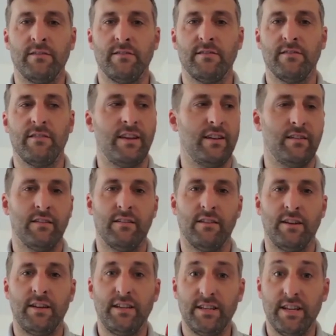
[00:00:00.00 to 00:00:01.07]
to think that
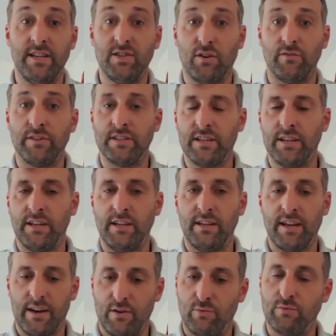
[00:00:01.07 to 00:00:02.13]
he's obviously
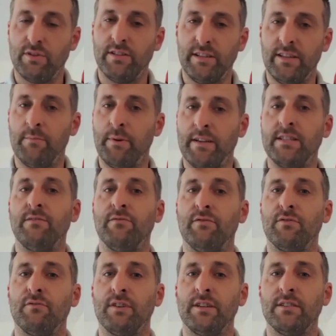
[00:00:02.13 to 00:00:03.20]
that horse is in the betting
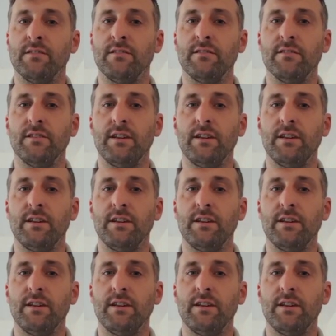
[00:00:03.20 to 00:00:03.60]
for a reason.